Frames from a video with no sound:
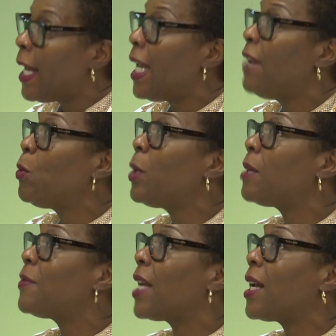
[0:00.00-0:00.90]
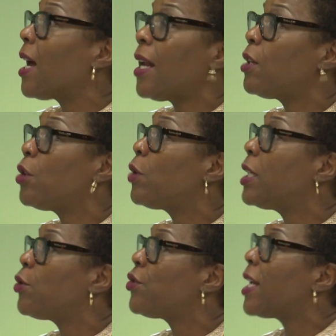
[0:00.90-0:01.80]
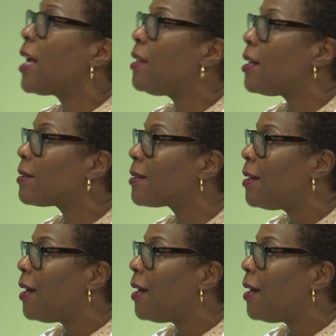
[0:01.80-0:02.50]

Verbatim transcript: Even when I'm saying, God, I don't understand this.